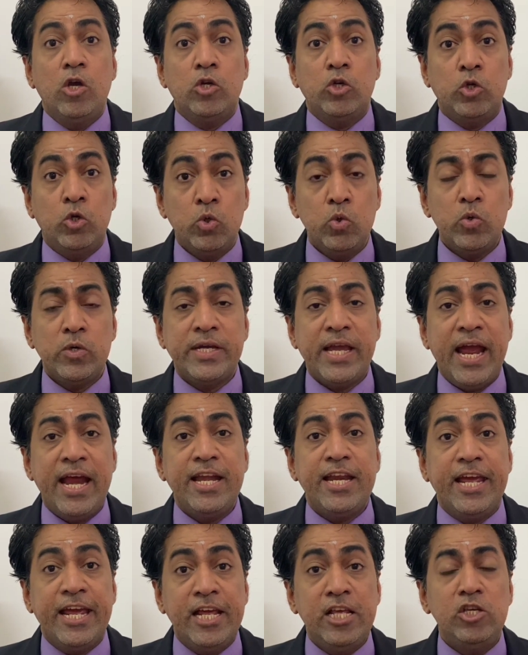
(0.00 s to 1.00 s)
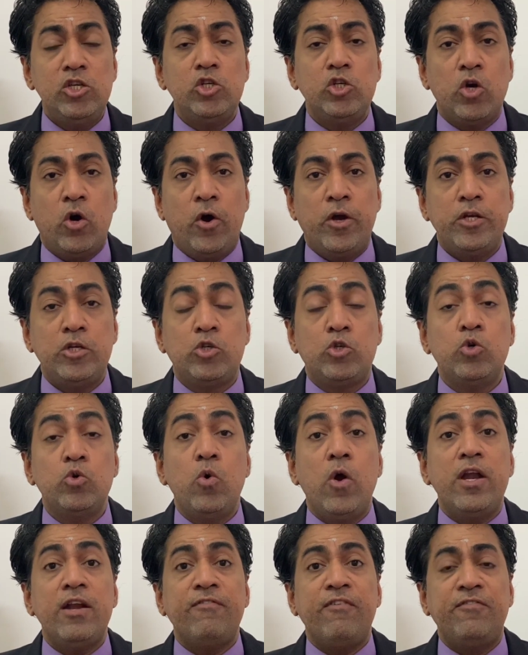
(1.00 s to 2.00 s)
you can enjoy
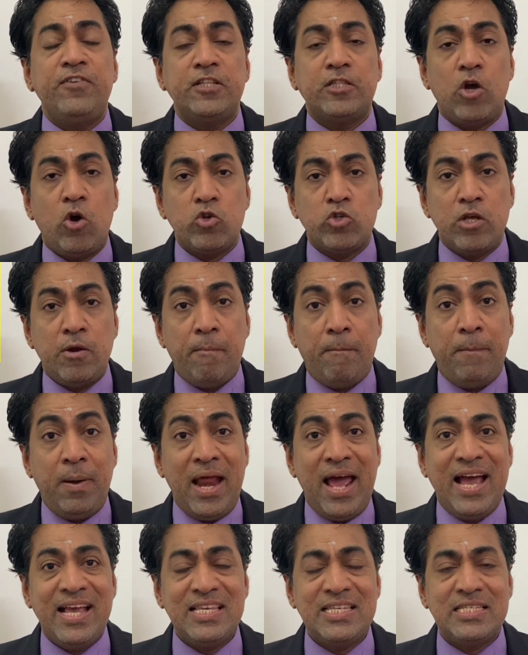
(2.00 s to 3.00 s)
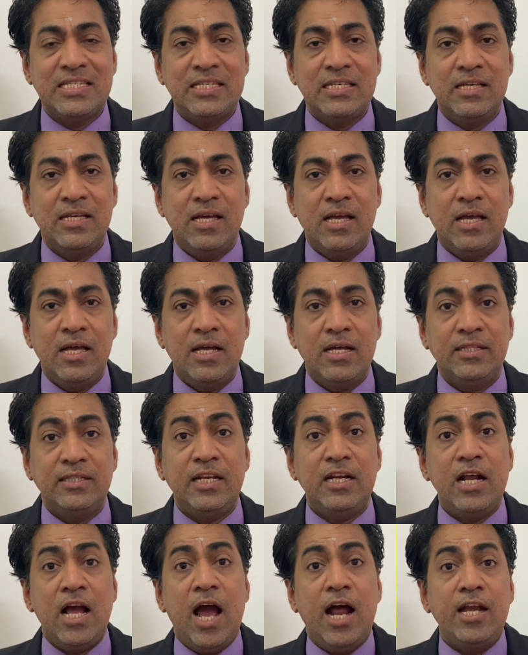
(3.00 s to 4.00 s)
250,000 plus
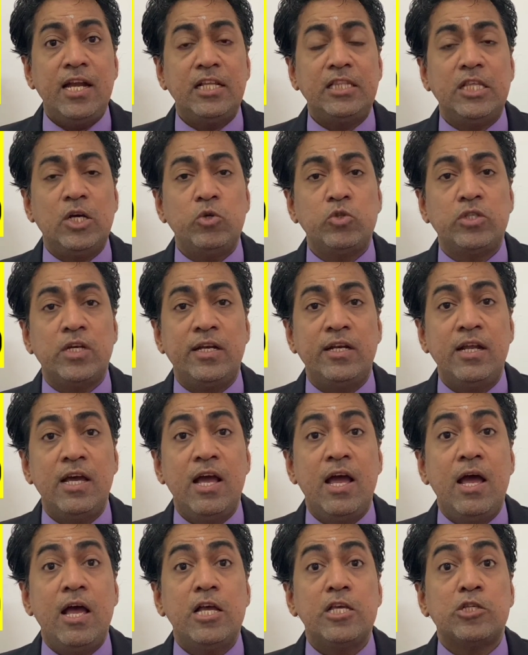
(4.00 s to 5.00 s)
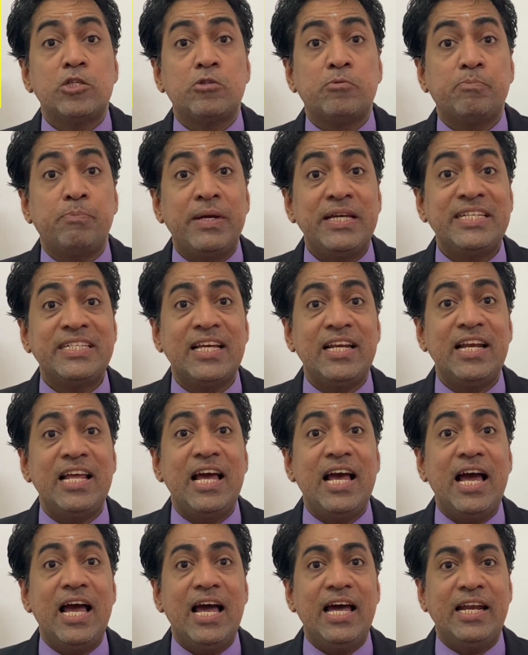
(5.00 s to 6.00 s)
that 100,000 special
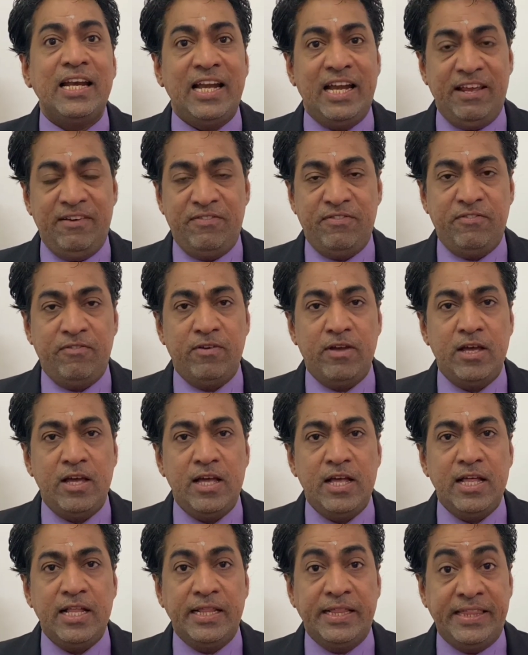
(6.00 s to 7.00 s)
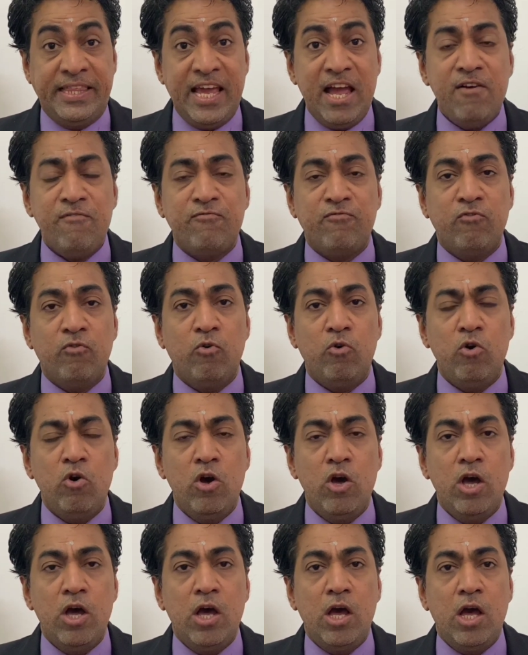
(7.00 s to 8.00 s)
relief.
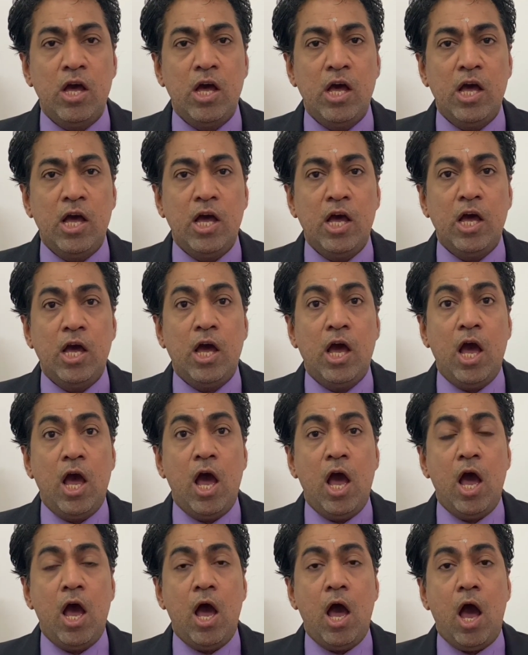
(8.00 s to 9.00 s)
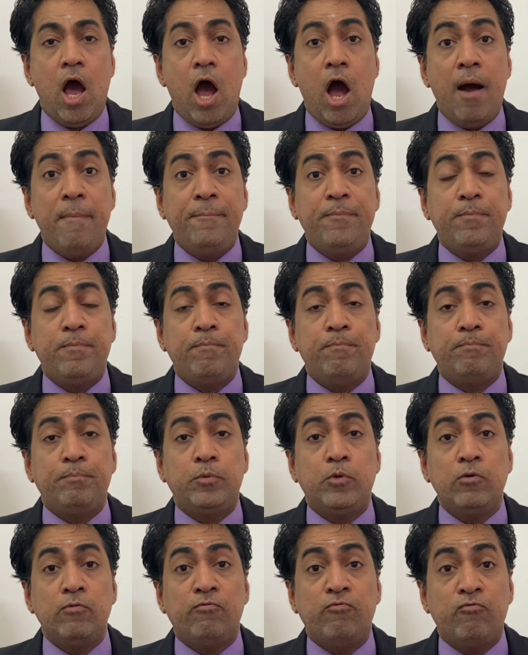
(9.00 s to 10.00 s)
Therefore, up
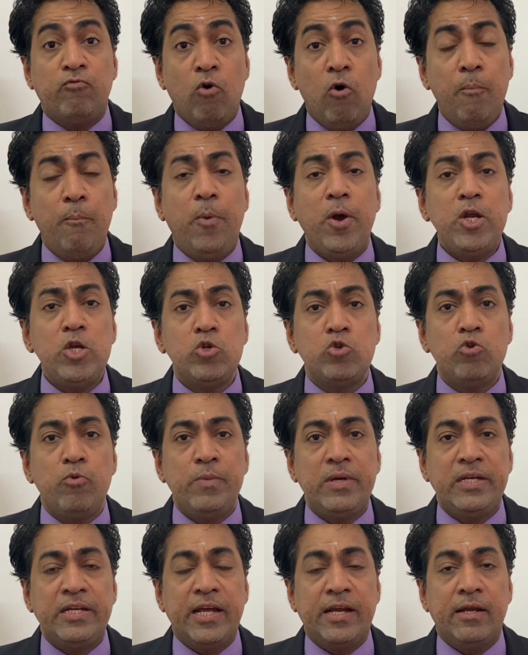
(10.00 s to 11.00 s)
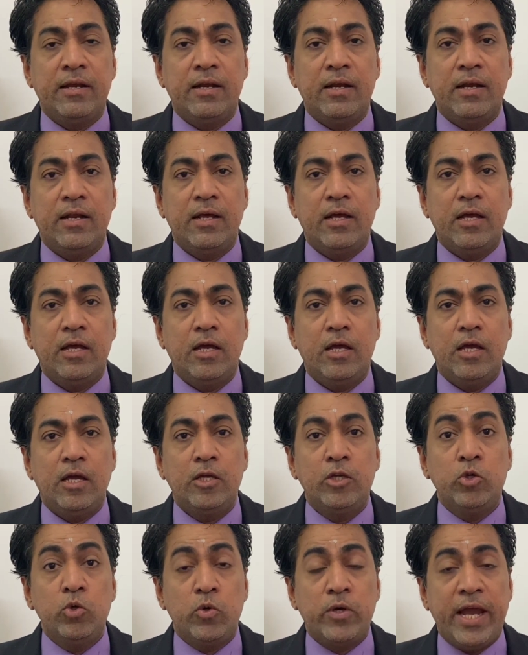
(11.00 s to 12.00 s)
to 4.2 million
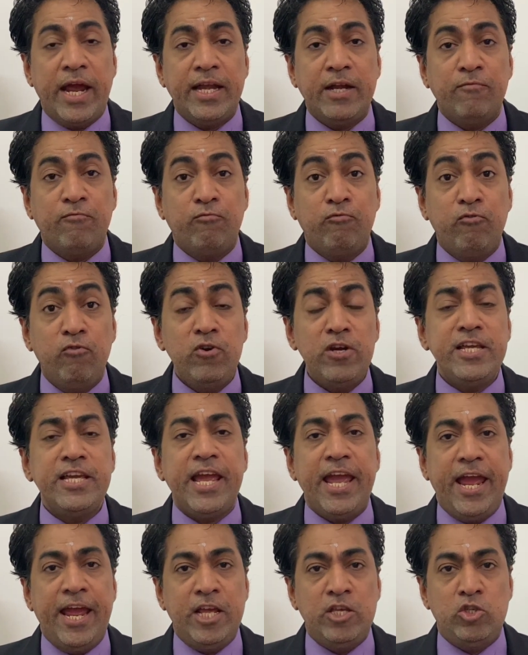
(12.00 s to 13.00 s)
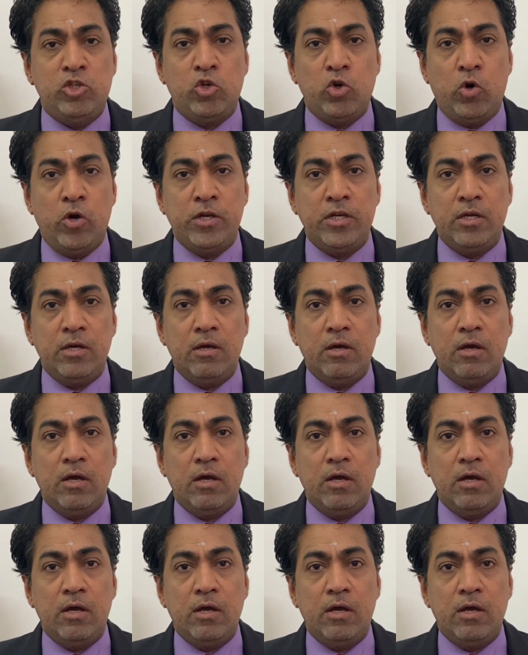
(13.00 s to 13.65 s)
you can fully enjoy,